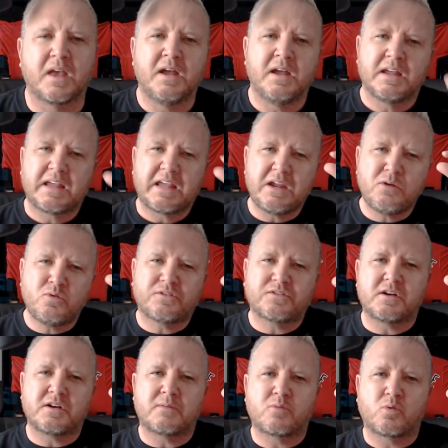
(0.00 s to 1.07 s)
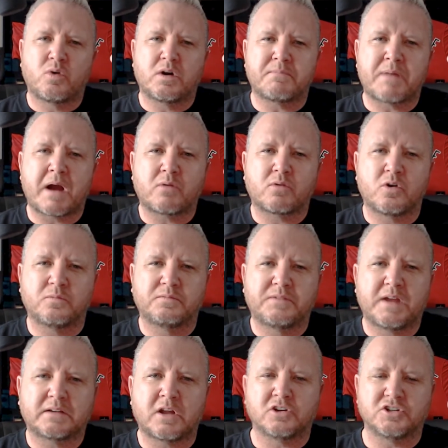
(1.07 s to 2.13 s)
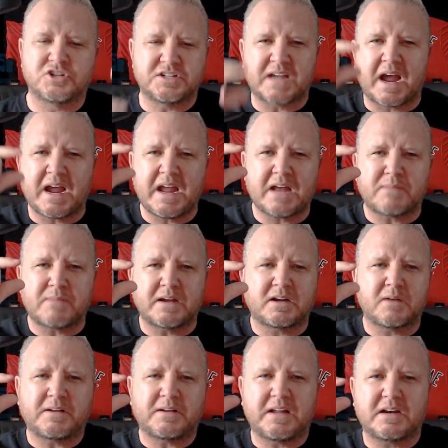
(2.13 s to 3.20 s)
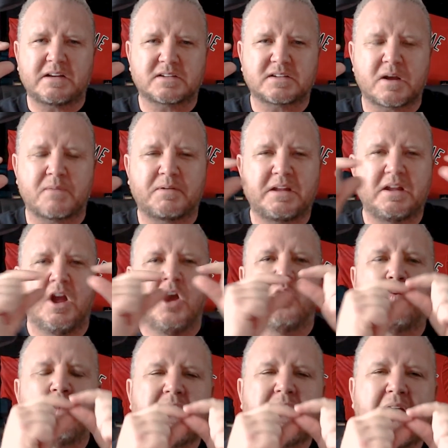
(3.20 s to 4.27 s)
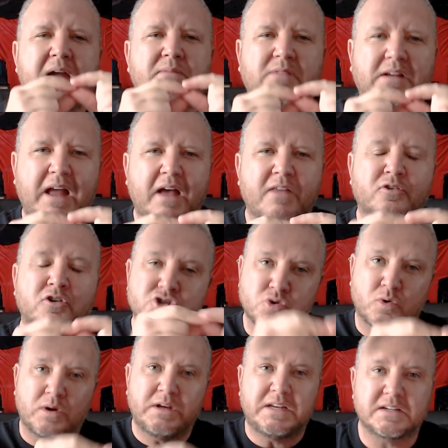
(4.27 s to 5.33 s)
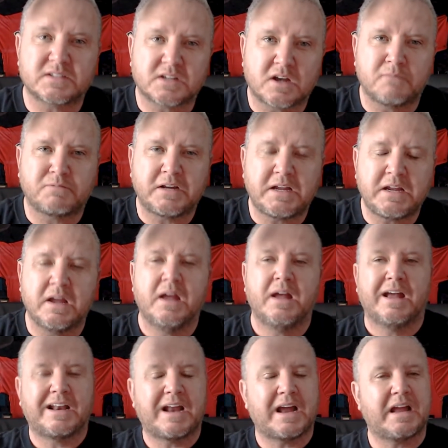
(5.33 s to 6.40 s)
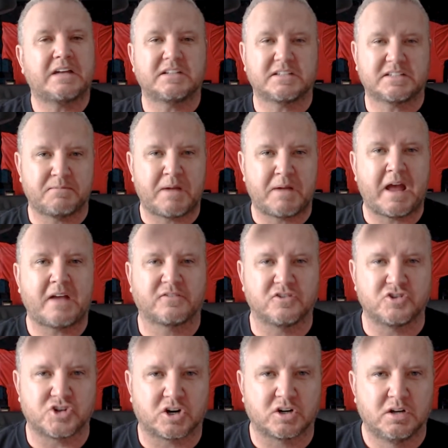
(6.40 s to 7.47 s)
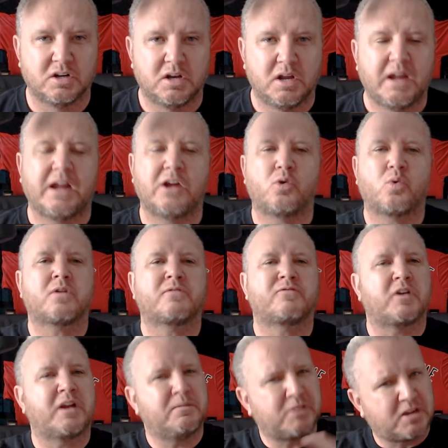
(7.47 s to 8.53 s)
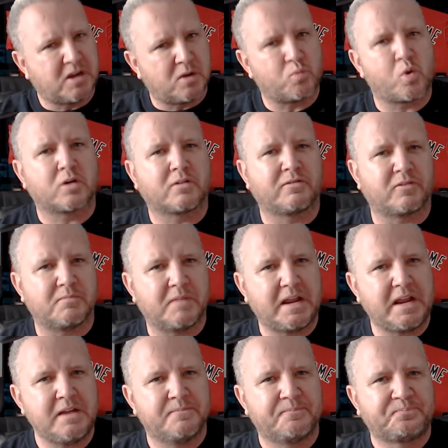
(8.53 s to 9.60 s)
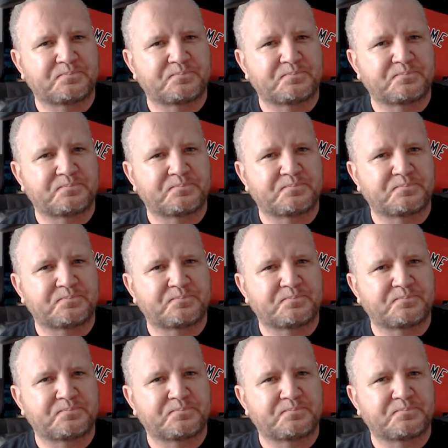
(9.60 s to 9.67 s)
He was the number one at Power Home Technologies. I had my company, he had his company. We came together and joined his company and I had to sit passenger. In order for him to come work for me,